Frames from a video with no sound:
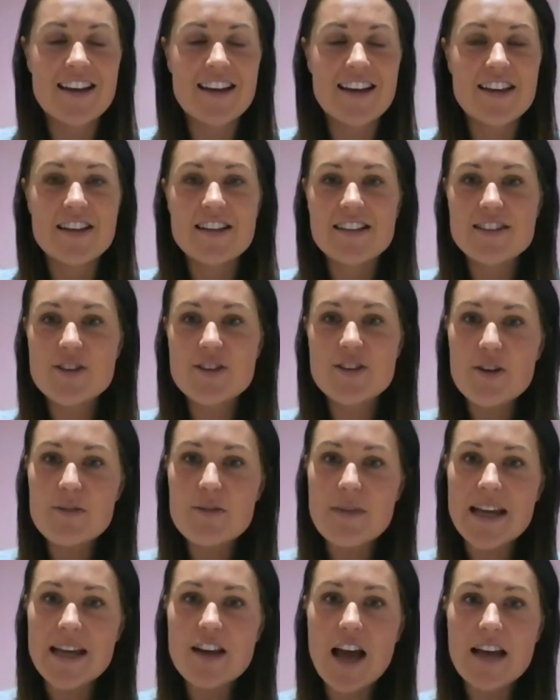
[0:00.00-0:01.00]
Do you know what I mean?
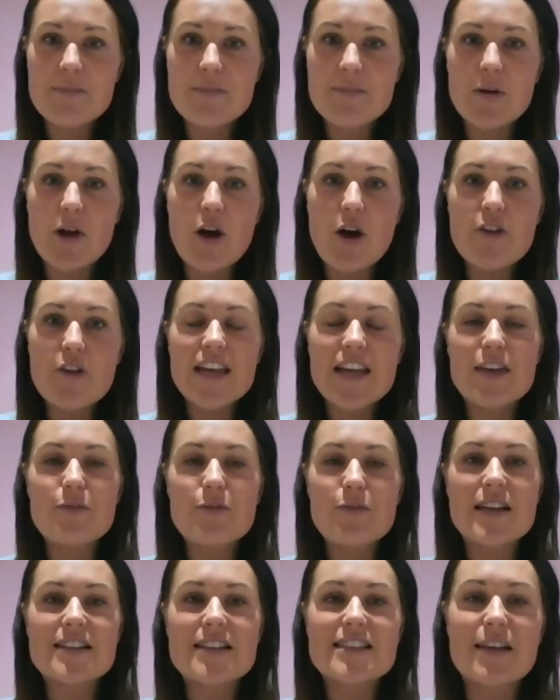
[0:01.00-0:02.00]
Like, but over here,
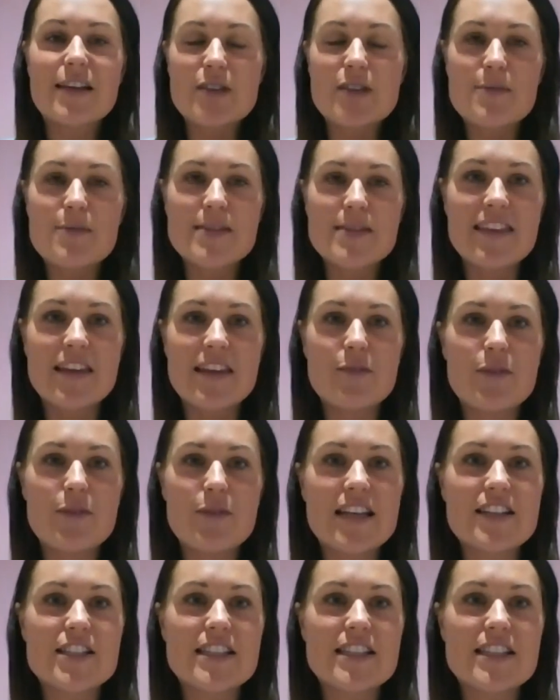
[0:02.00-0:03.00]
we sometimes I think we can
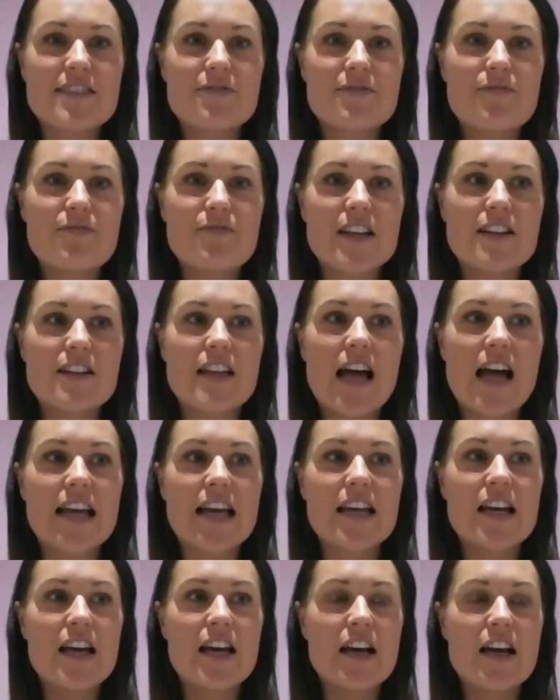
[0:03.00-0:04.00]
just feel like,
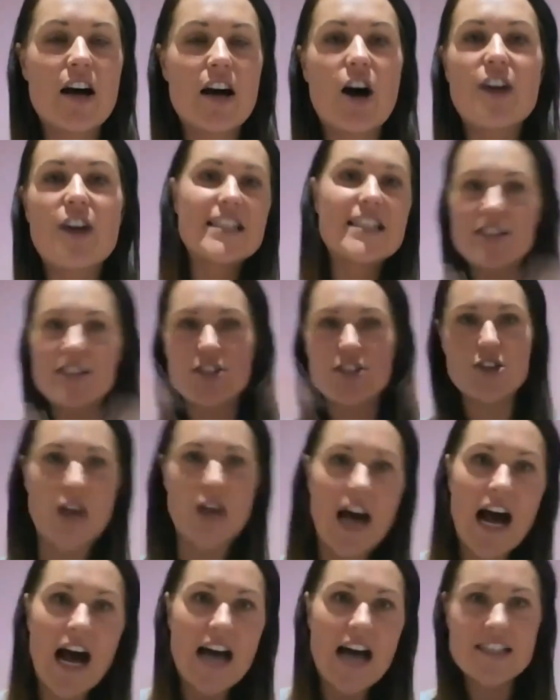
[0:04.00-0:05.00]
oh, this is too
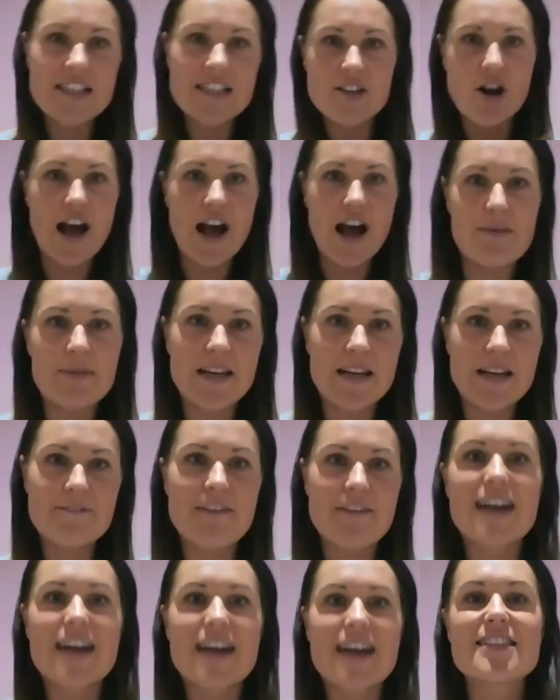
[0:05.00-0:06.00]
hard. It's not happening
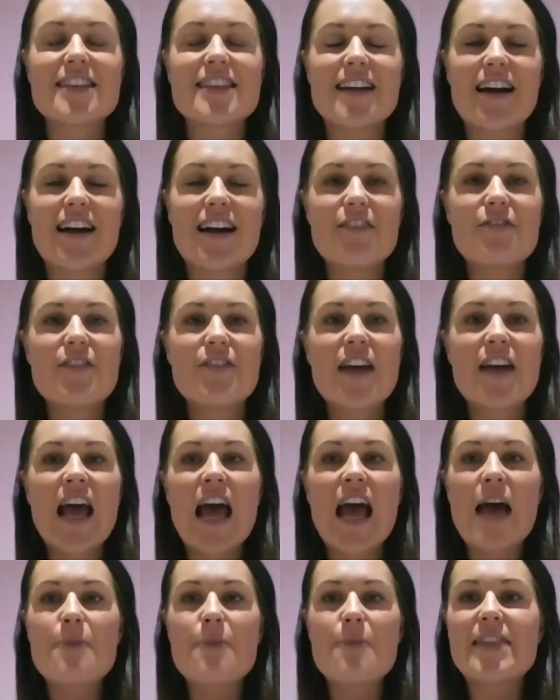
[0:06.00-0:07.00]
fast enough.
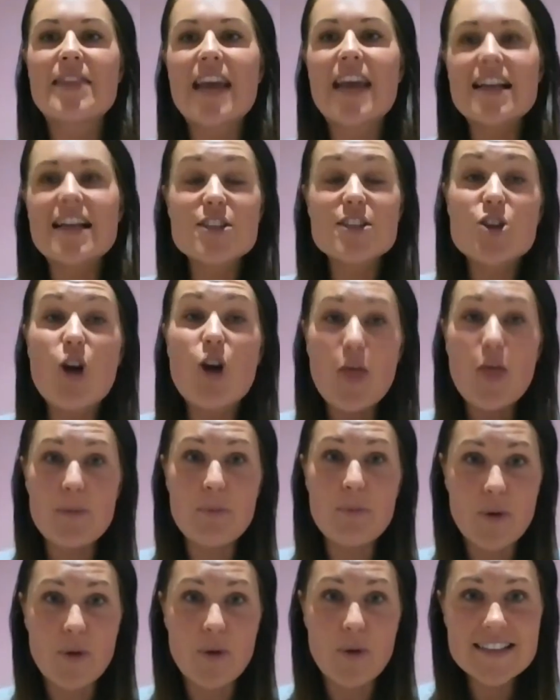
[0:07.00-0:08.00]
But that's not the
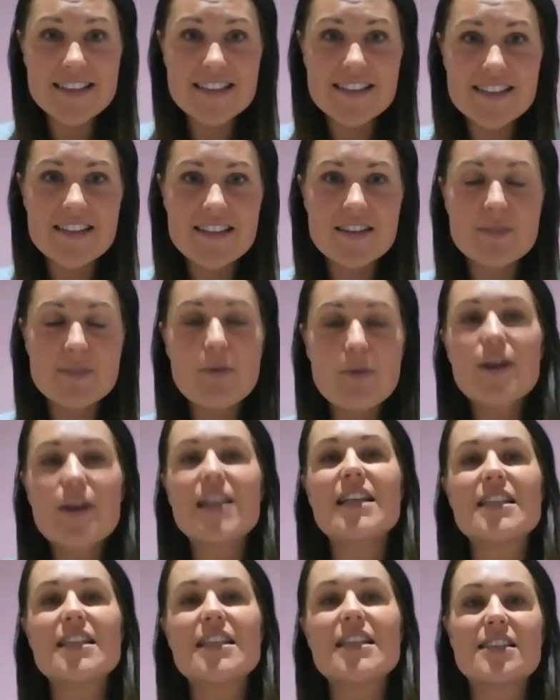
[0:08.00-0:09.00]
point. The point
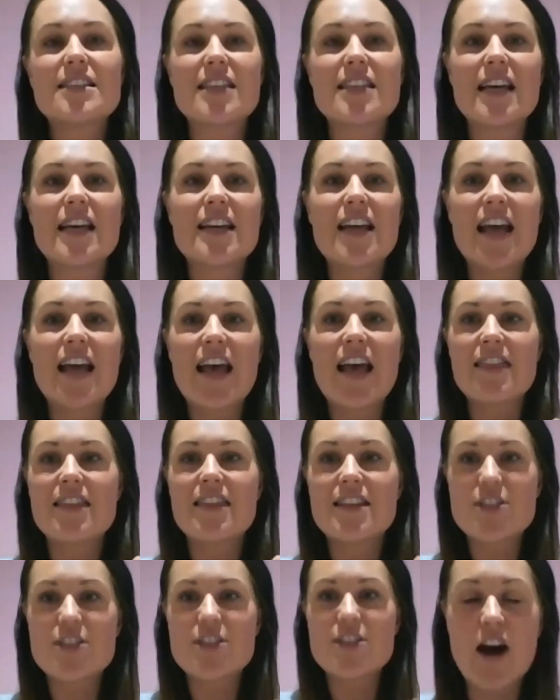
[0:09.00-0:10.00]
is, is that
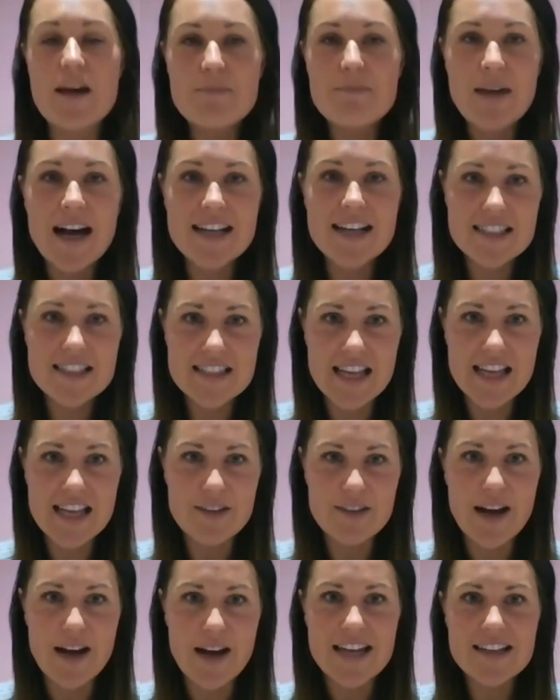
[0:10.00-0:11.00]
the time passes
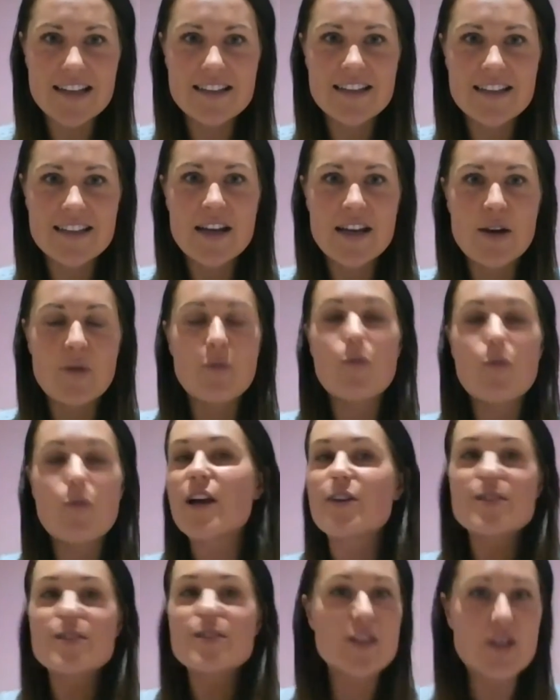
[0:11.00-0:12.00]
anyway. What
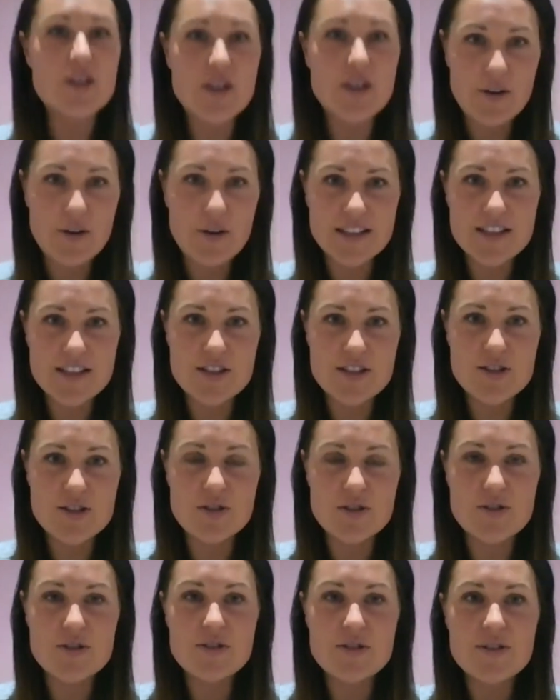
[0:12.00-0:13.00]
else are you going to
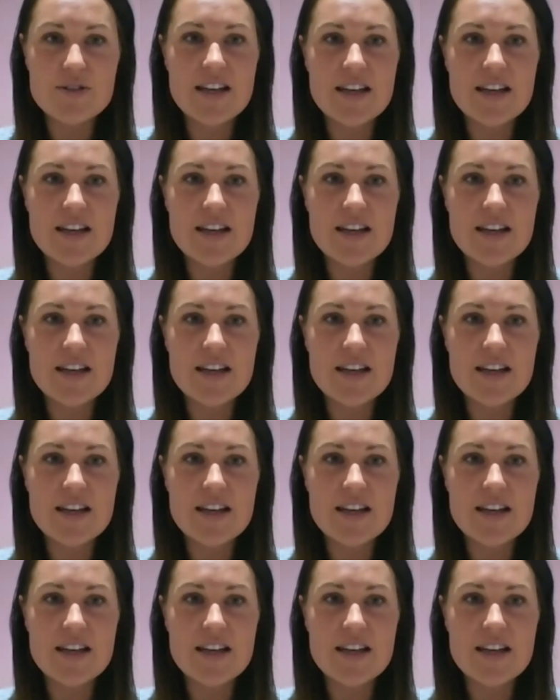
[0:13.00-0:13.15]
do?